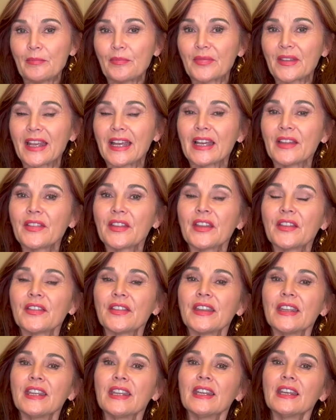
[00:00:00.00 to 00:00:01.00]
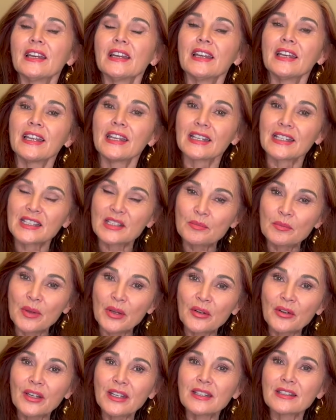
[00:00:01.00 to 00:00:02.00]
And that the
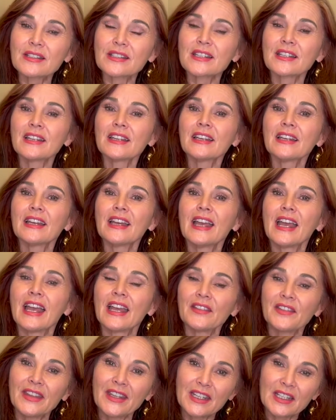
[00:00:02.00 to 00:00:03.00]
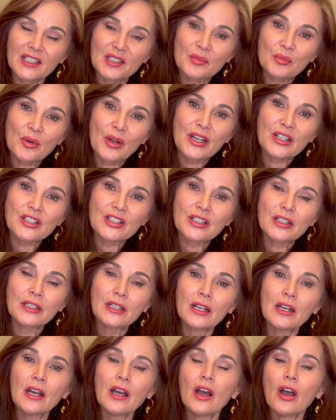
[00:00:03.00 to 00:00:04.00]
experience and the expression
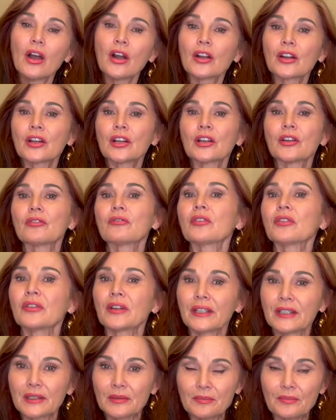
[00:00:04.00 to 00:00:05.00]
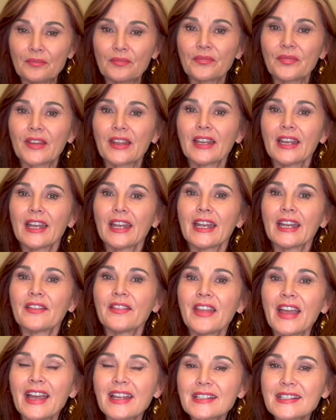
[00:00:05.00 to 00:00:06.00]
are congruent. And
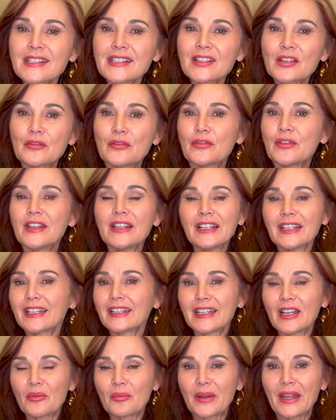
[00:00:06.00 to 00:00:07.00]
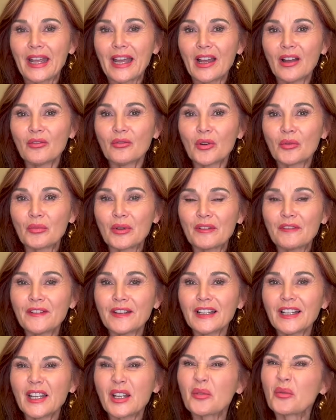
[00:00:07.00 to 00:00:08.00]
that's the feeling that we have when we feel
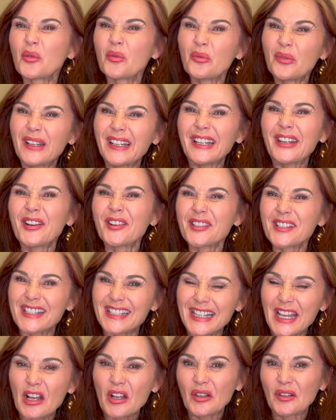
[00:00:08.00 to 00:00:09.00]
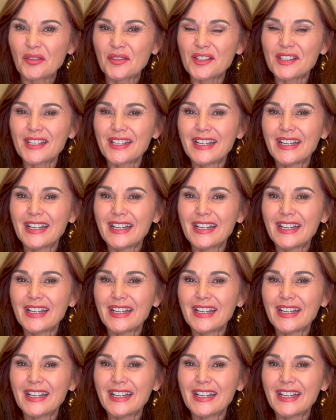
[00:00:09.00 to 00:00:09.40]
like we're really ourselves,